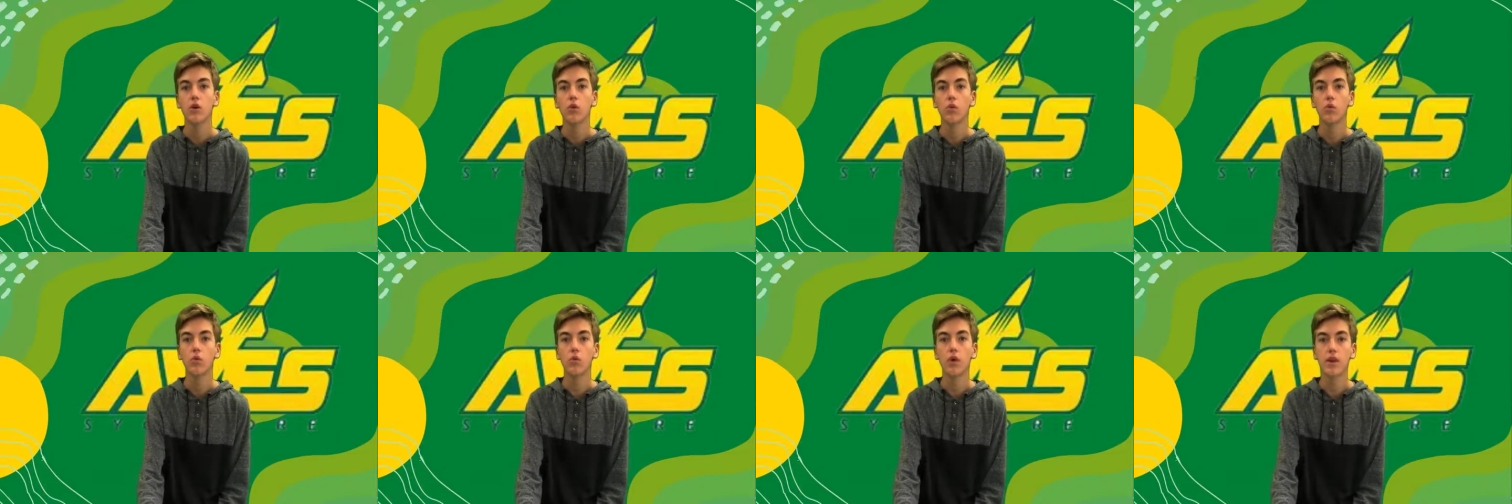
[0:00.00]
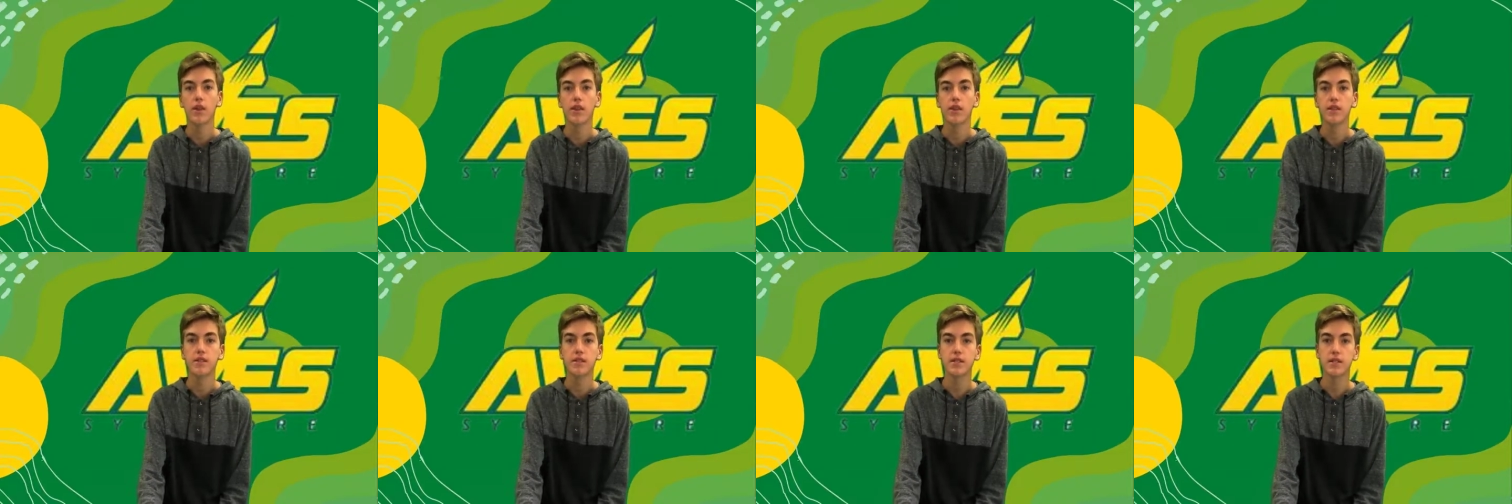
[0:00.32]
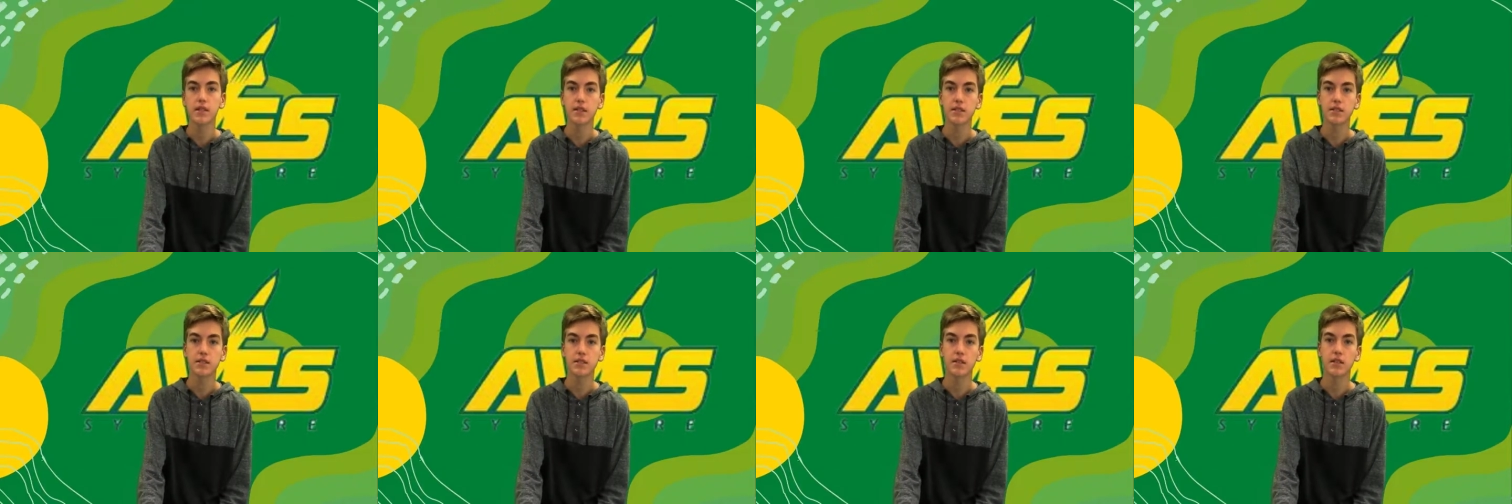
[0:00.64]
with
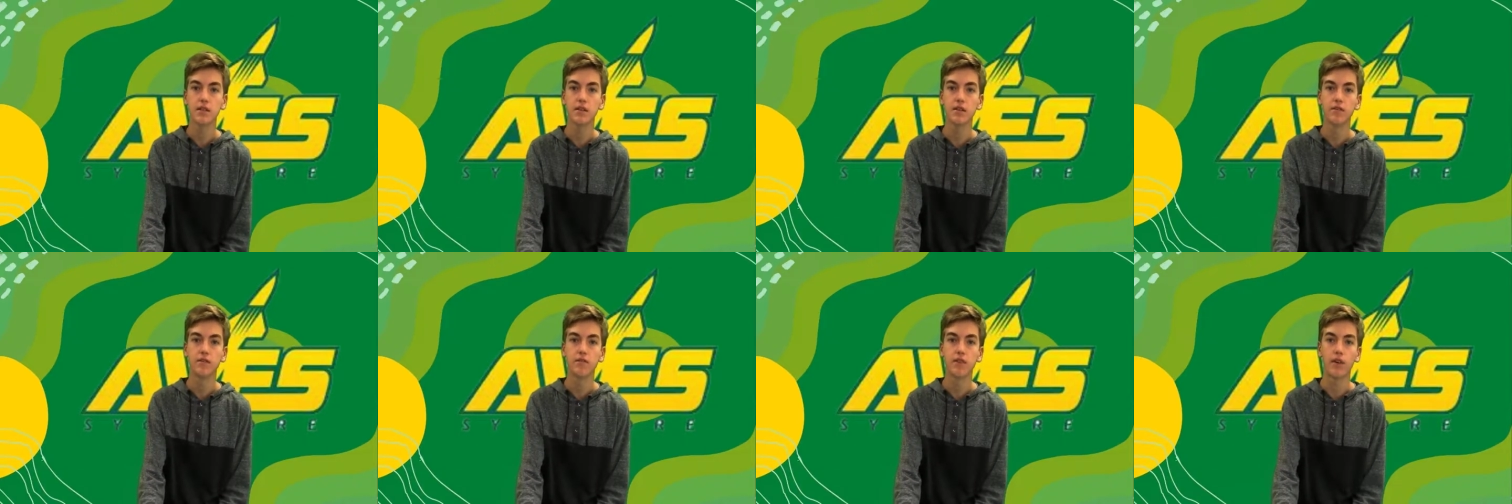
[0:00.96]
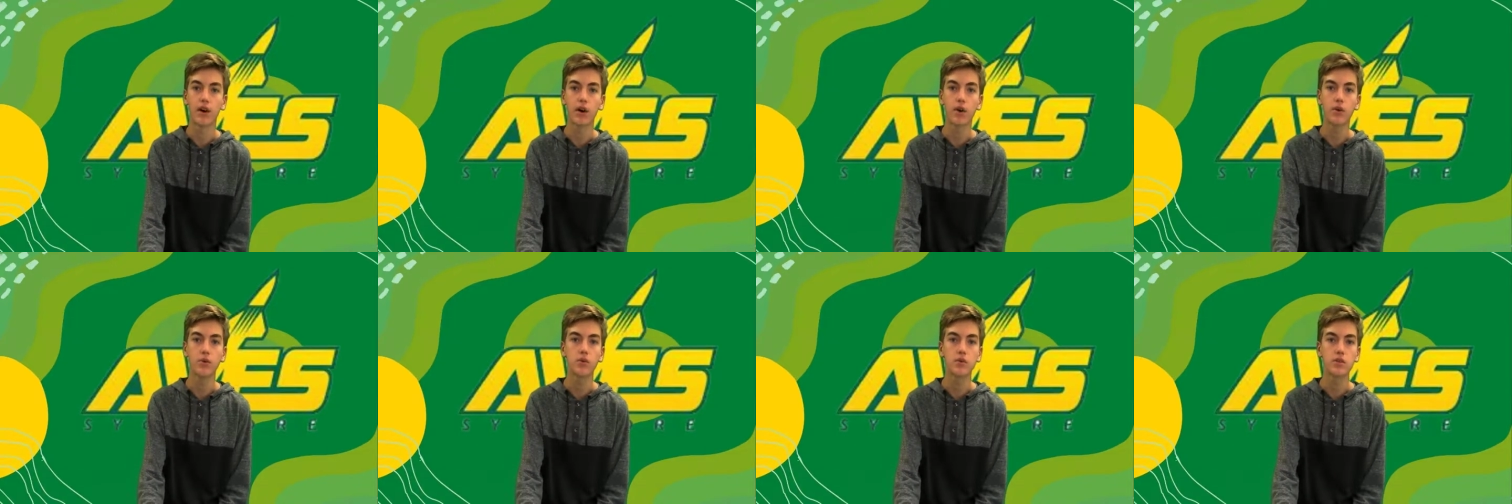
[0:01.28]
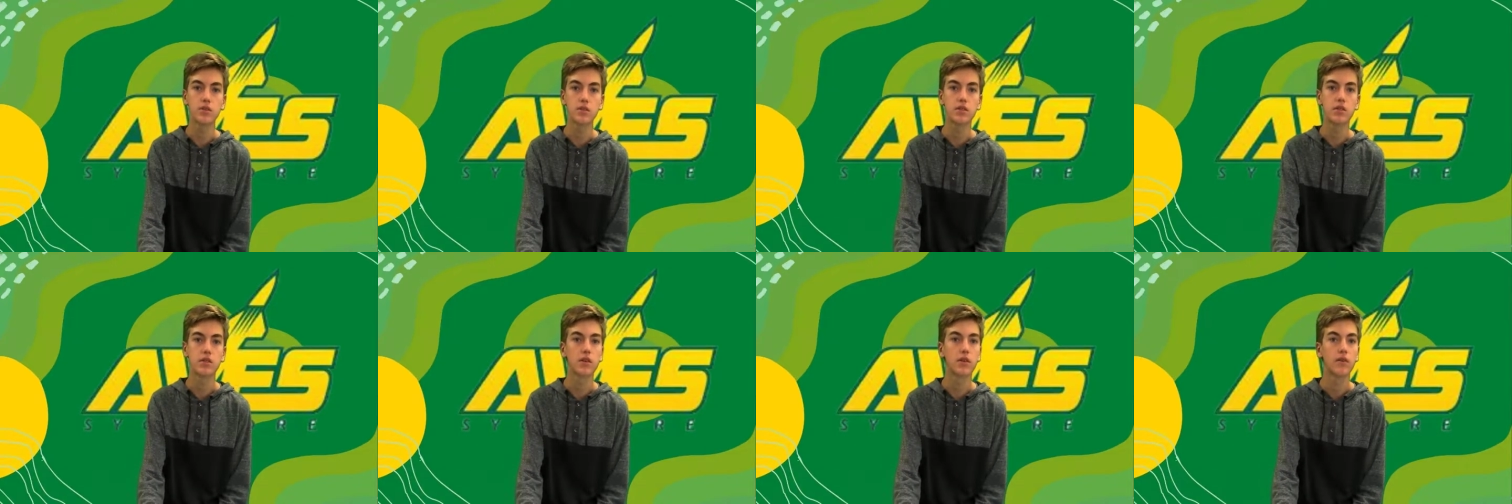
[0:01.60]
16
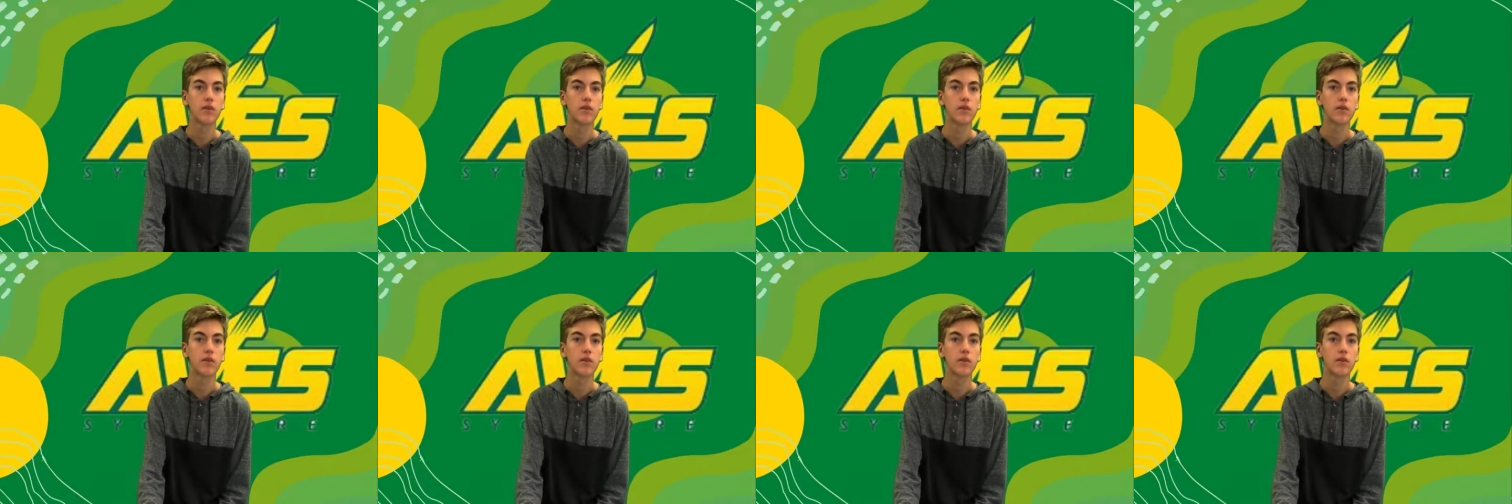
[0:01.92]
votes.